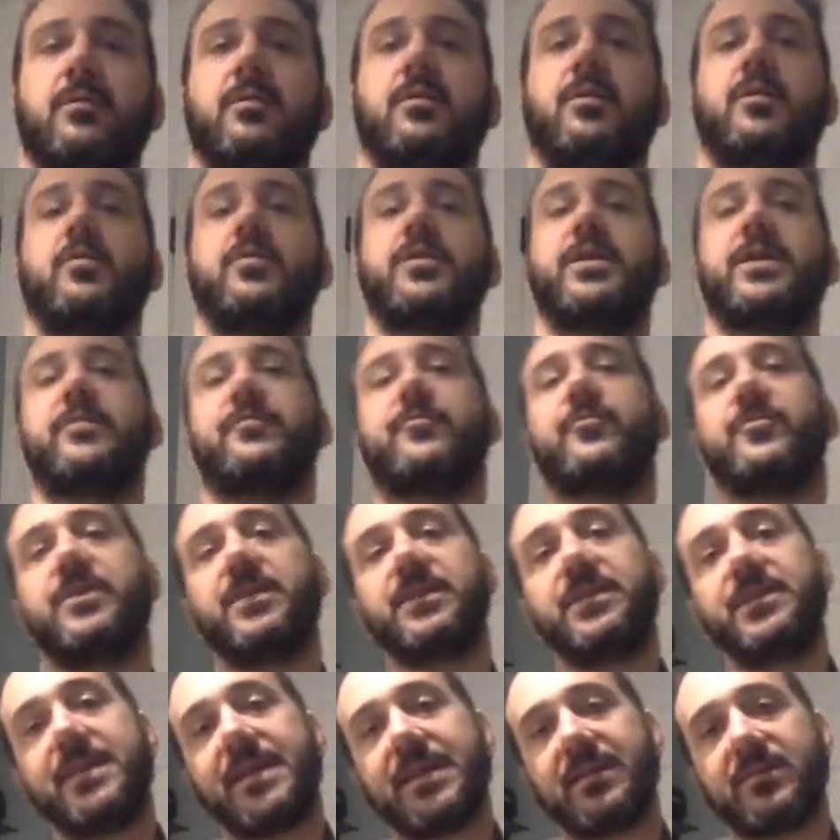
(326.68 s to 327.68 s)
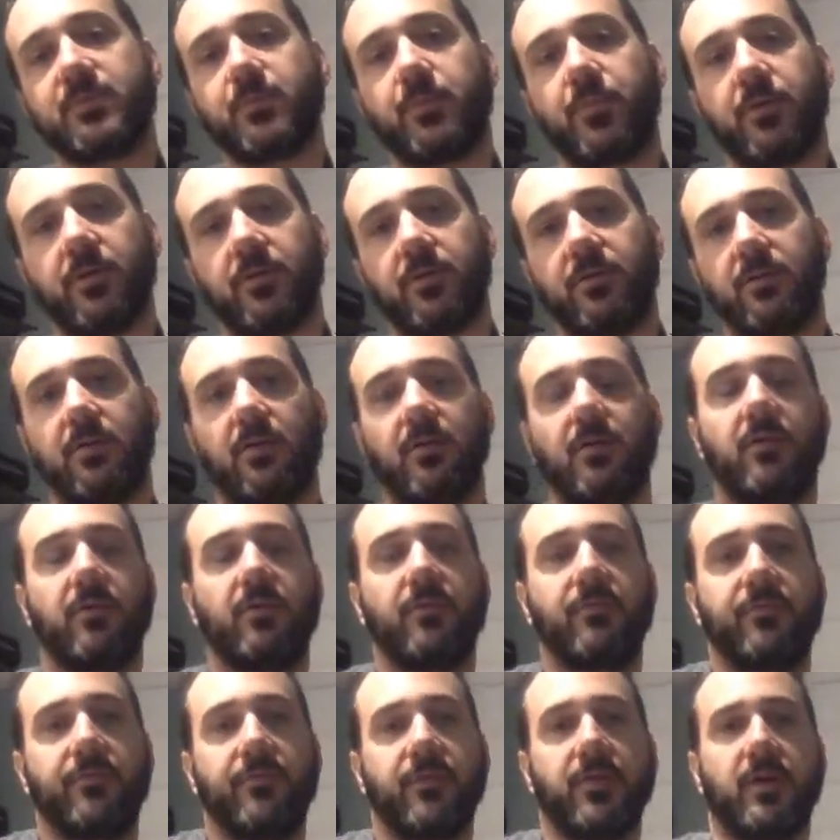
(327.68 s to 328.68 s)
Okay, for the next part
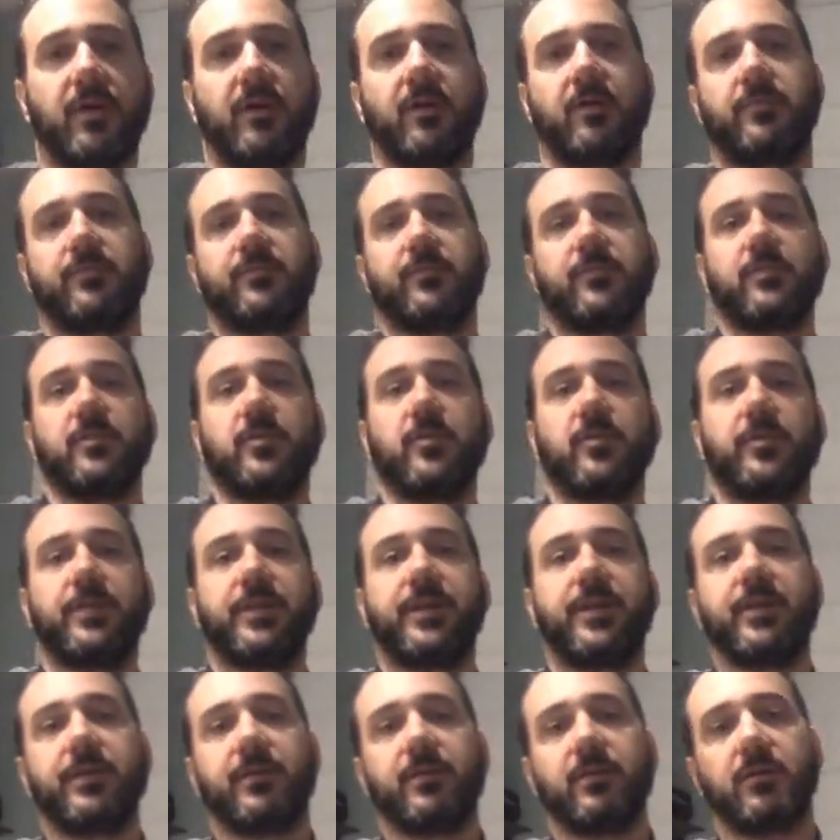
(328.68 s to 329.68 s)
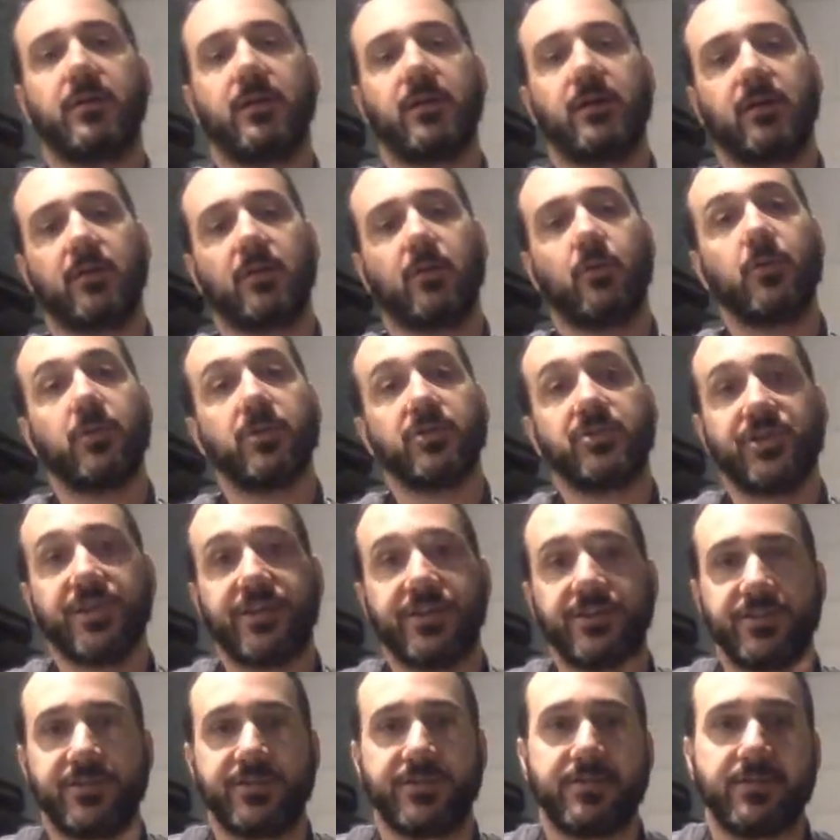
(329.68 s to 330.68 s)
of learning chord
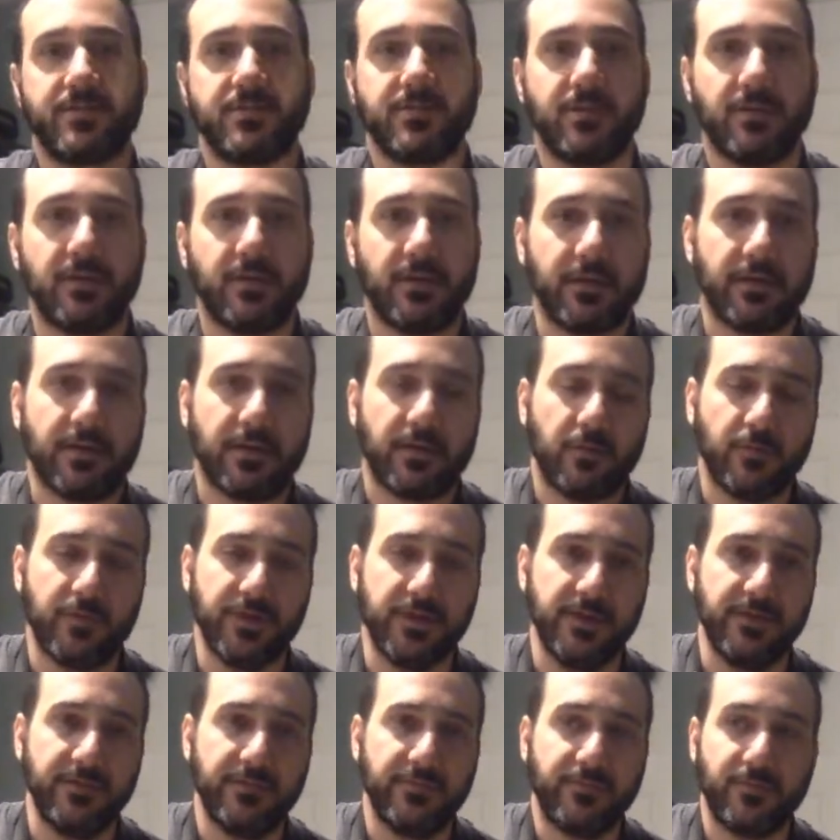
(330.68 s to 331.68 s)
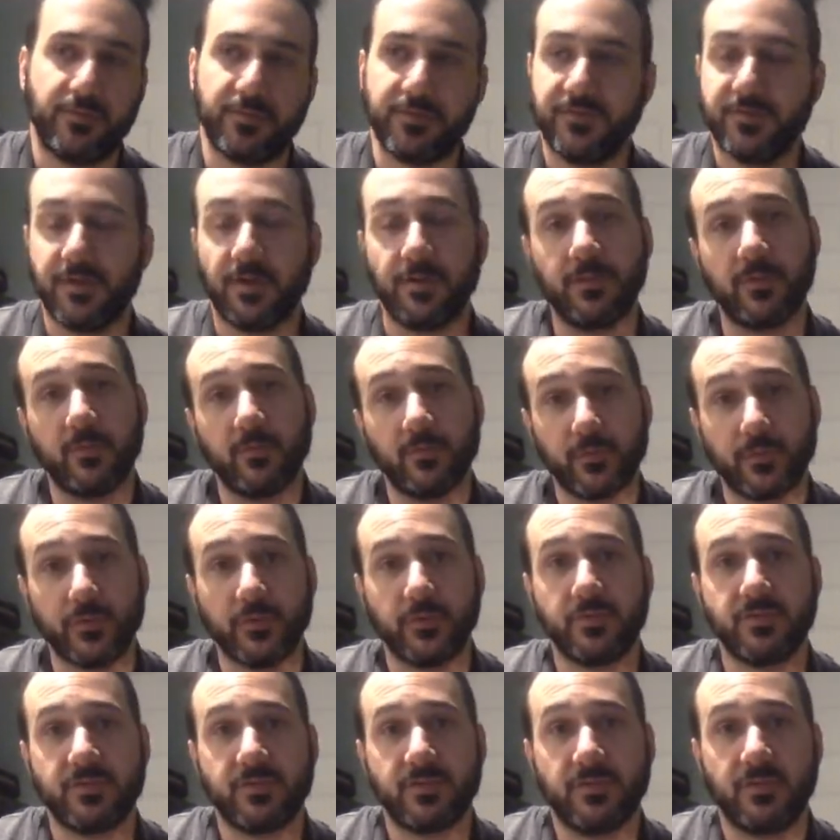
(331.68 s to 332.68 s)
changes, we've done the
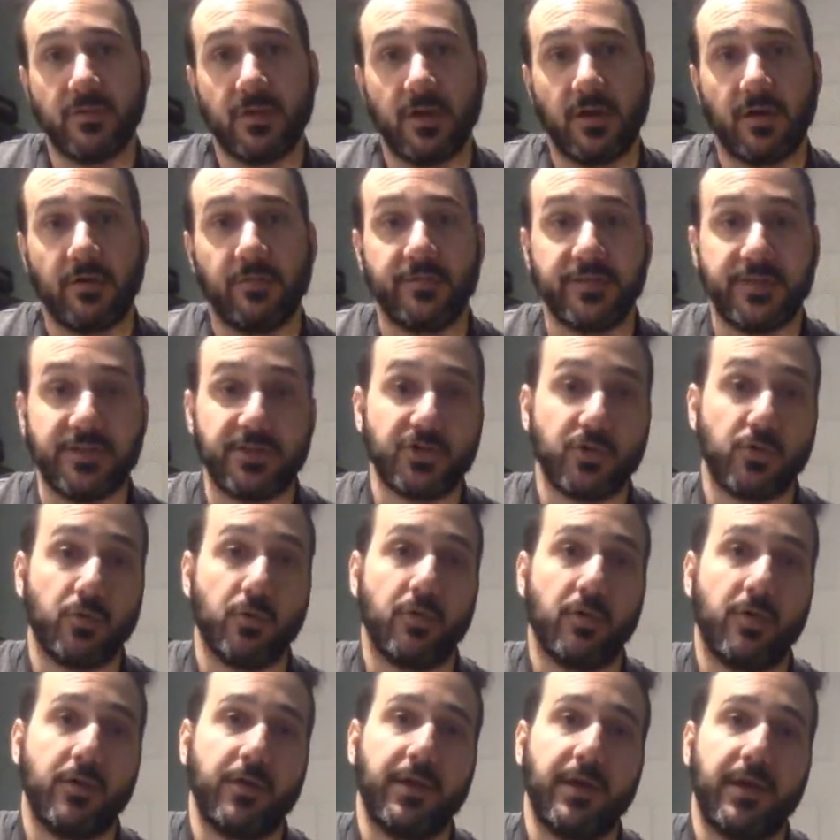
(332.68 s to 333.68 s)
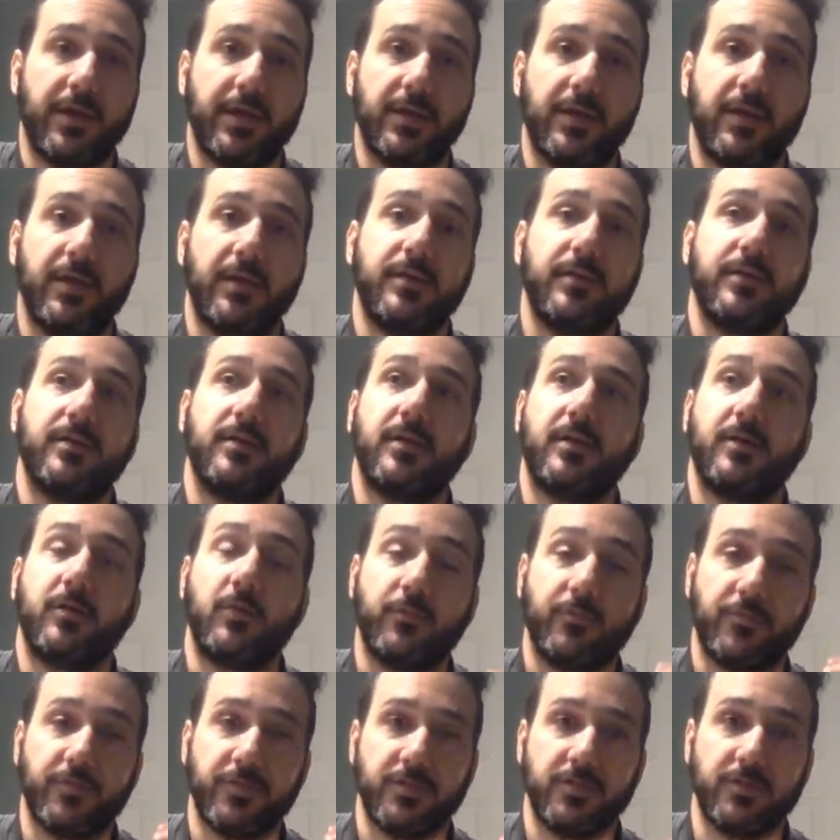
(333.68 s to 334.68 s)
root of each chord, and
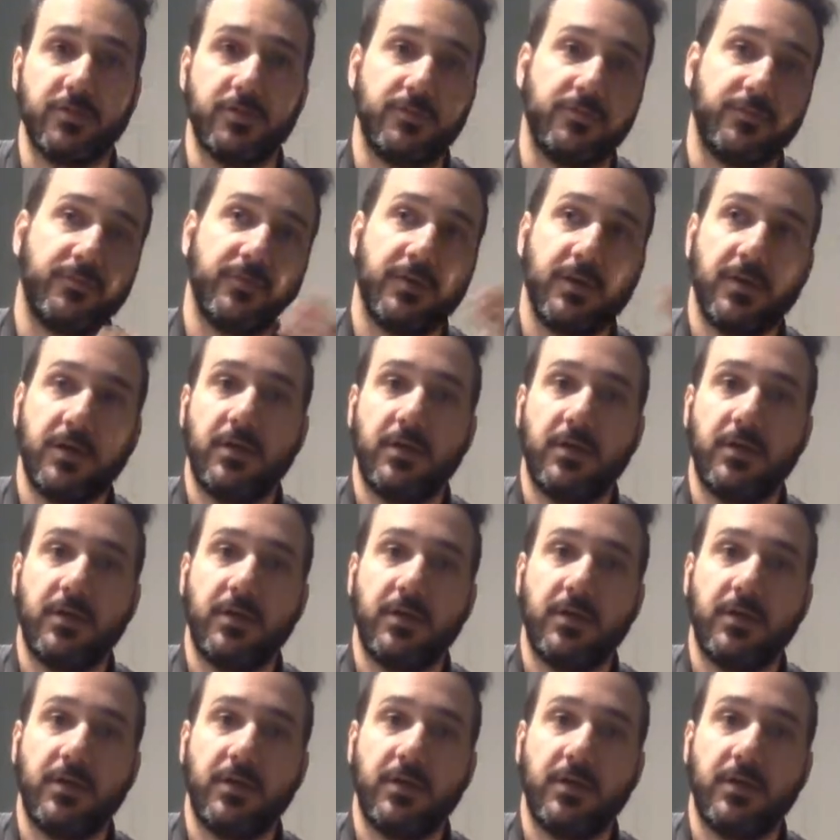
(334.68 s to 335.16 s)
hopefully you've